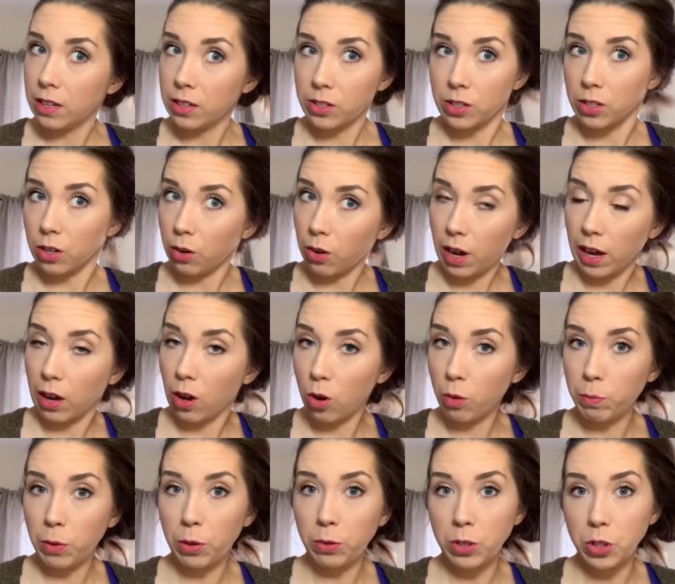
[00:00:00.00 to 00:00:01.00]
So I
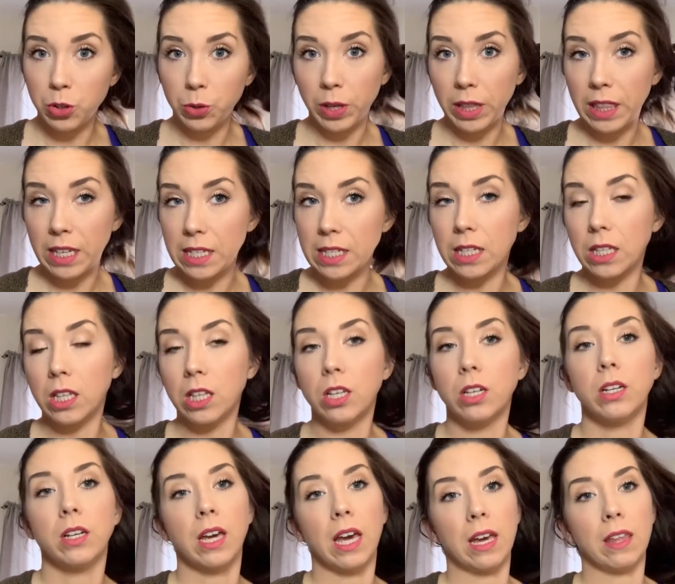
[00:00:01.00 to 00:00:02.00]
hope you enjoyed this
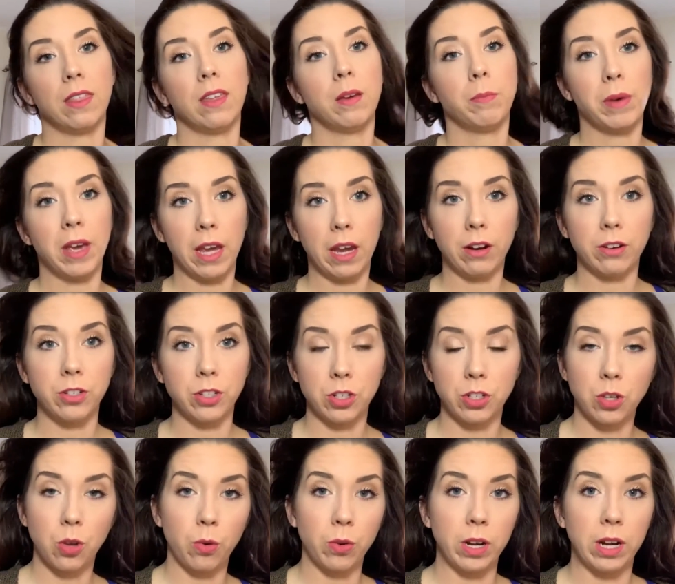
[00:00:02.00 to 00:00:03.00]
look. I think my hair is
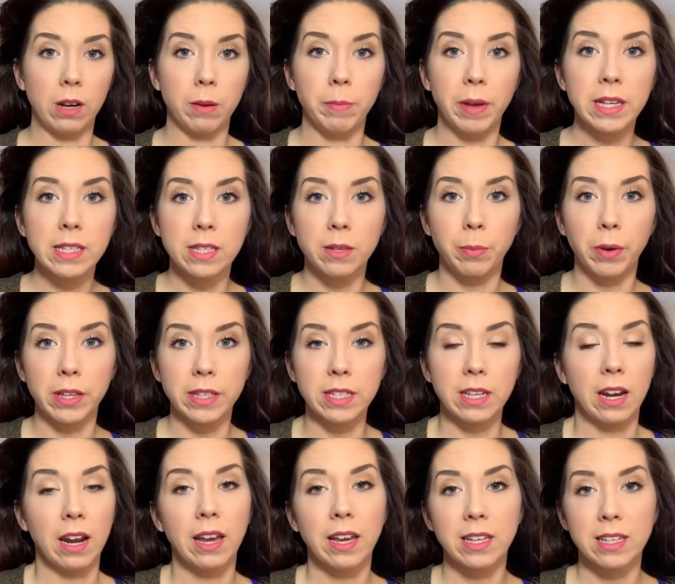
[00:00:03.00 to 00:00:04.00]
just going in a messy bun
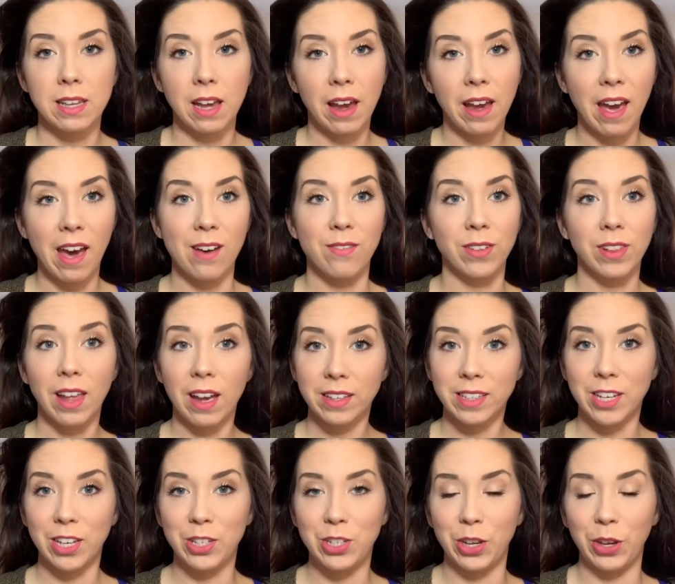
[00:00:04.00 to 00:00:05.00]
today because I have a lot
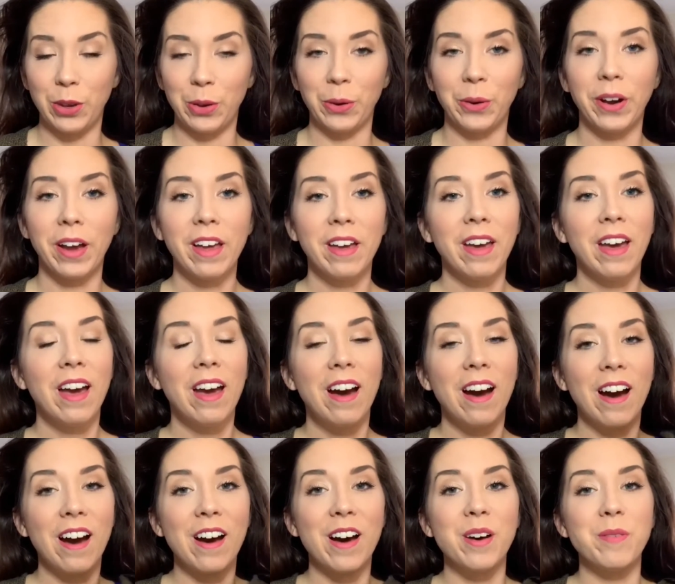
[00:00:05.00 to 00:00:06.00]
to do.
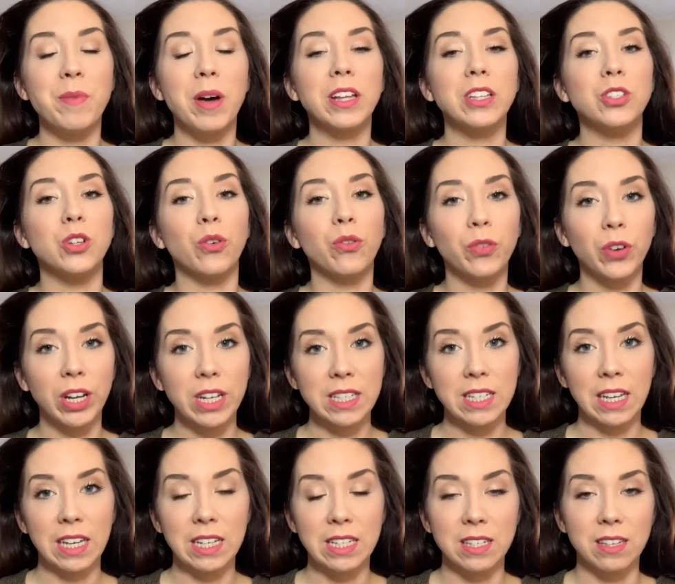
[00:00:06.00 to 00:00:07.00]
Don't forget
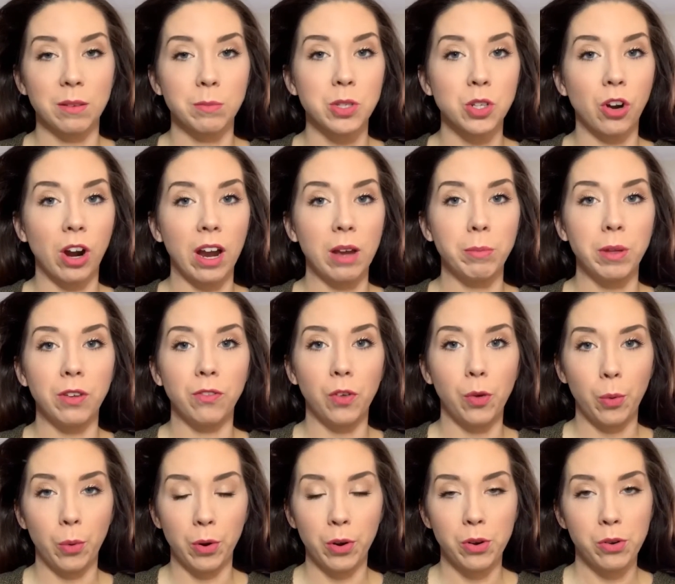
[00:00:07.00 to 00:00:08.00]
to hit subscribe if
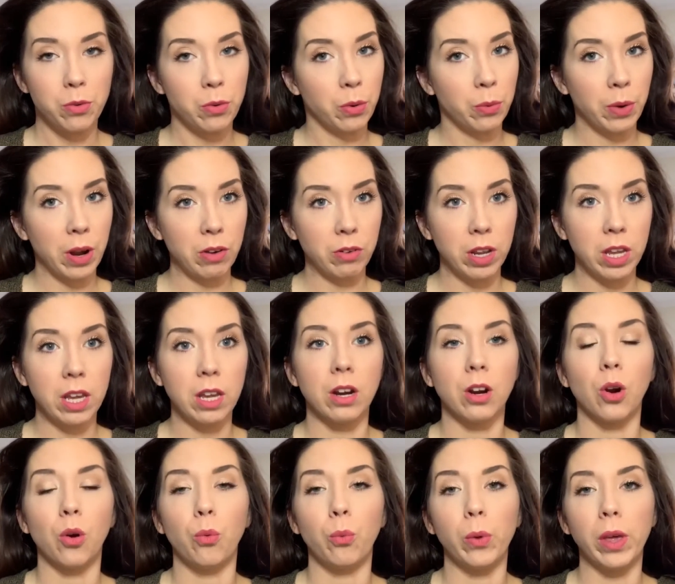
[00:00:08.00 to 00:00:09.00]
you are new around
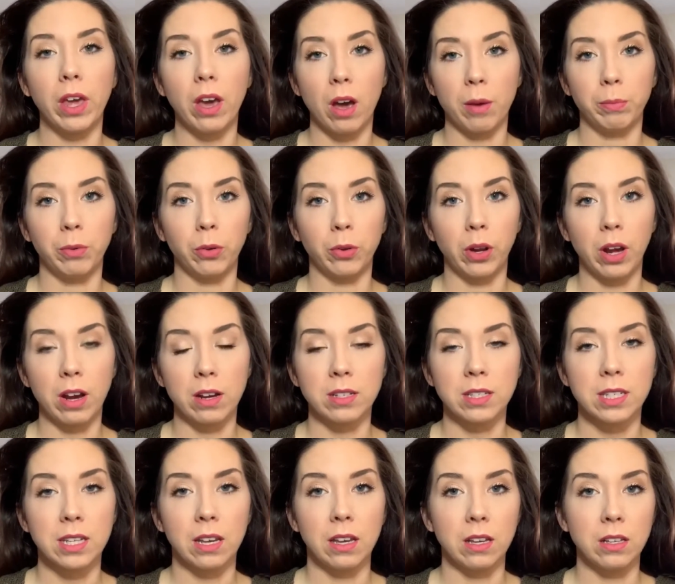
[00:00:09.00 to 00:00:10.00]
here. We upload
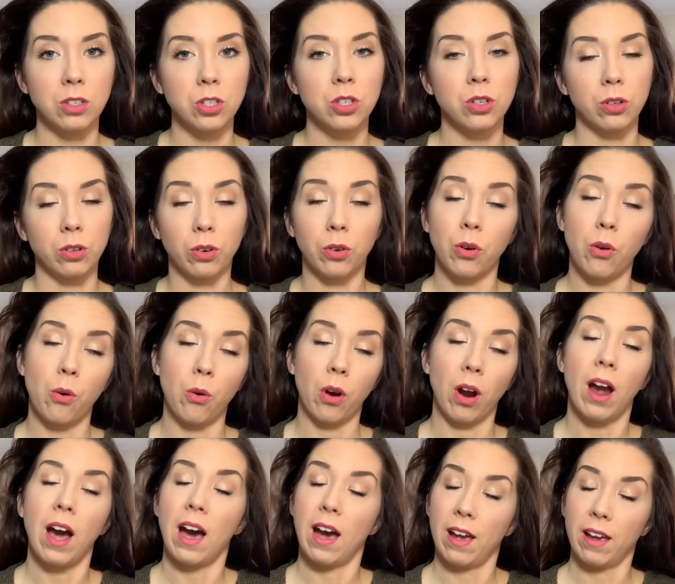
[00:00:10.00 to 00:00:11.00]
content to,
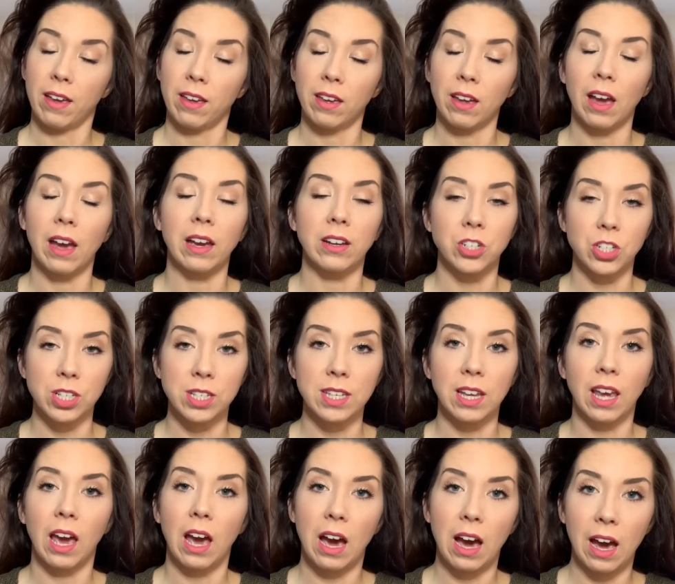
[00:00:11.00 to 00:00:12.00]
or I should
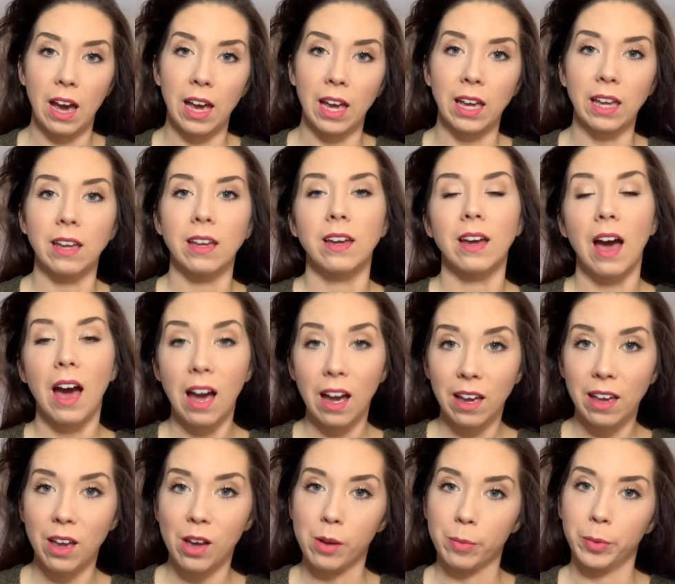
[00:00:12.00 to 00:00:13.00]
say I
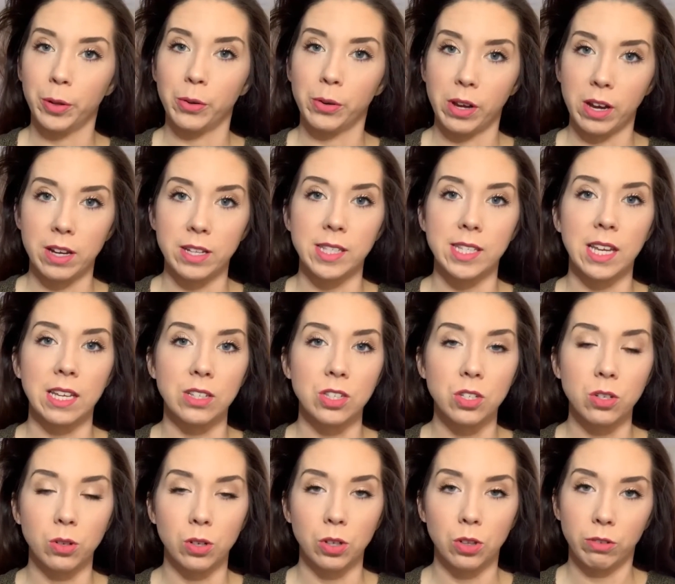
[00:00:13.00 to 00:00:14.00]
upload content
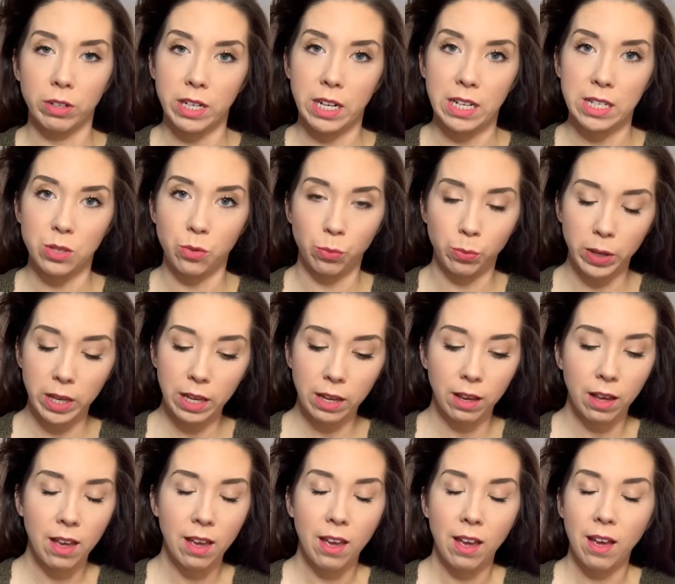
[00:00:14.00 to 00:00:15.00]
2 to 3 days a
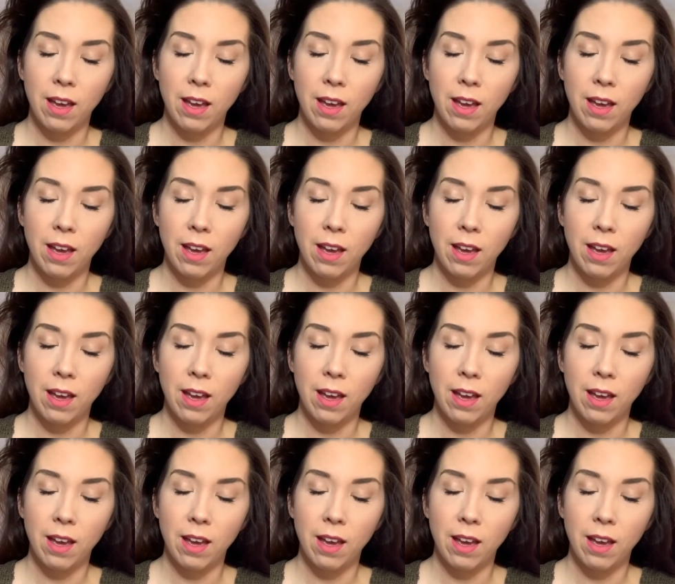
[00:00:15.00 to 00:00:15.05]
week.